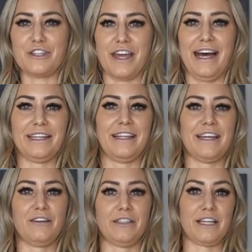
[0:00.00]
They had
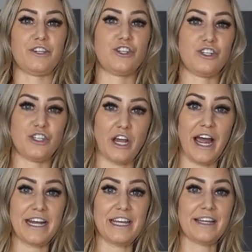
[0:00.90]
like
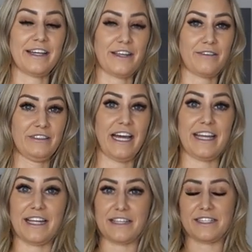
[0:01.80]
shiny, like,
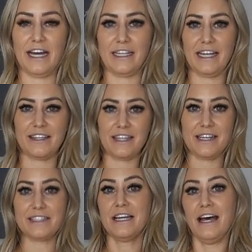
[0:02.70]
leggings kind of like
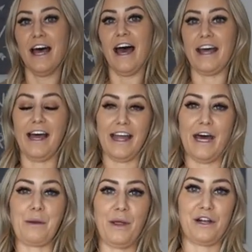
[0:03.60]
these, and I
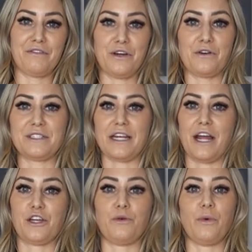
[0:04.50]
had a pair of those that
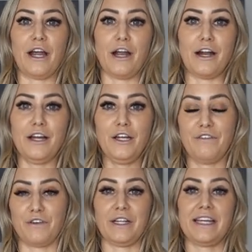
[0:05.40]
I could wear
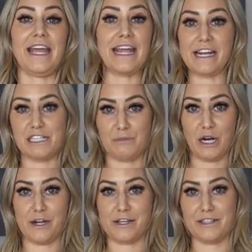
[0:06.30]
for like 80s
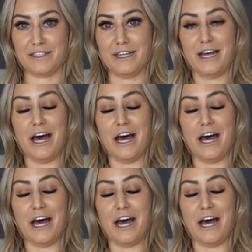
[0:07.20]
parties.